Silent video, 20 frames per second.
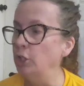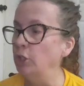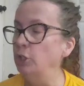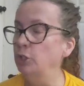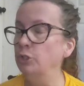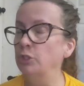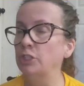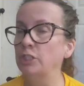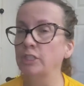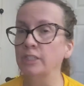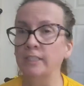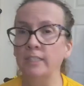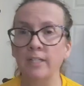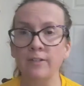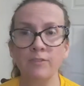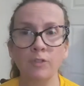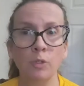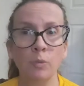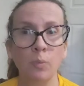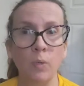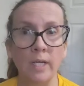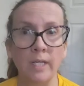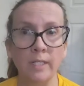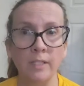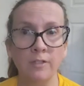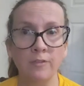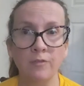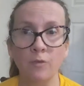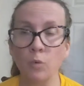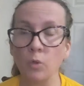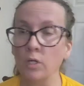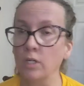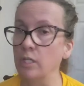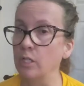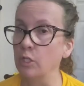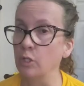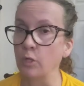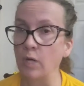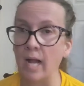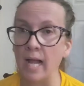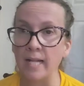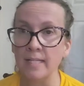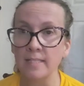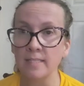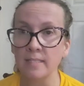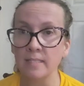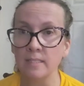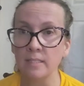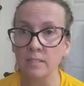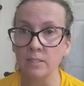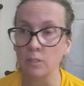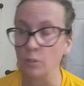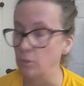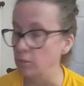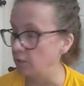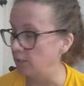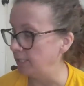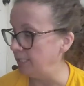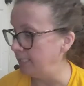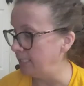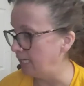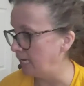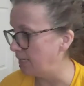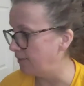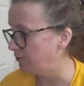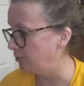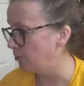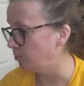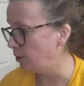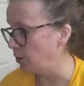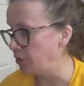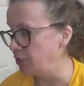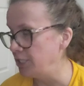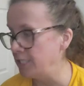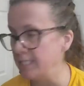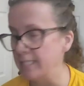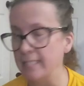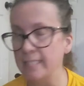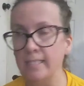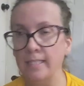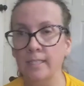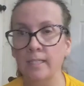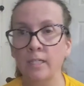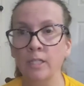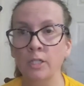You should never wait for a crisis or any kind of emergency